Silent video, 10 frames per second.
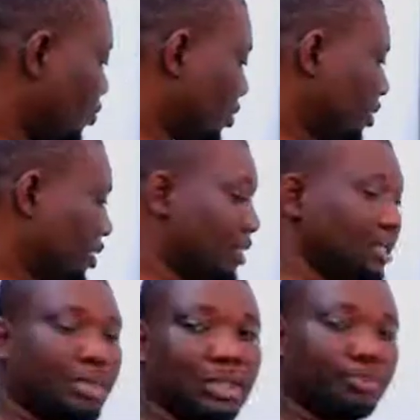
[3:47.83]
will
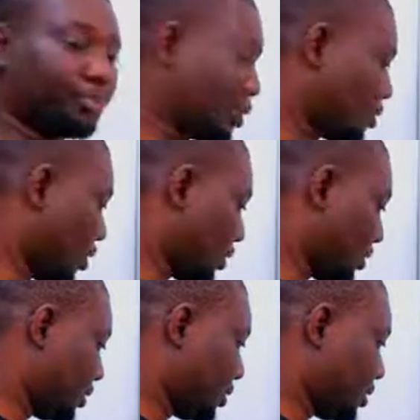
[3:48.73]
release
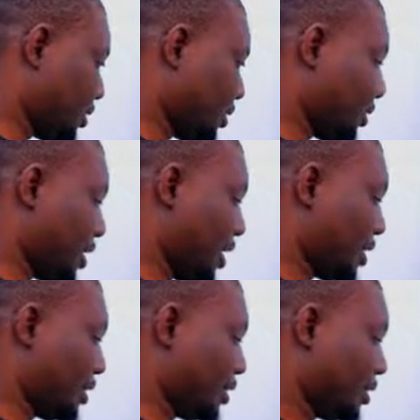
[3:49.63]
products
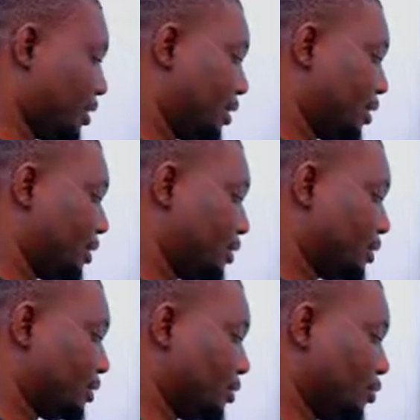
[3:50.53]
like
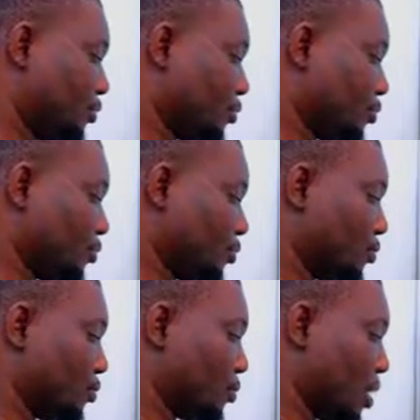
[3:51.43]
CO2
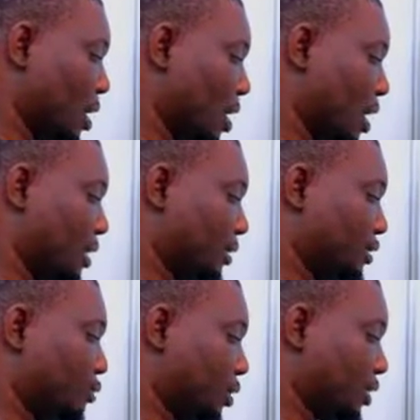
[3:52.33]

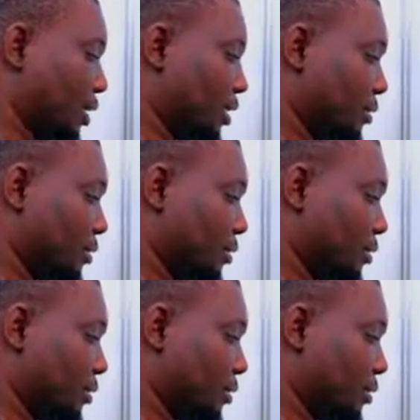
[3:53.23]
and water.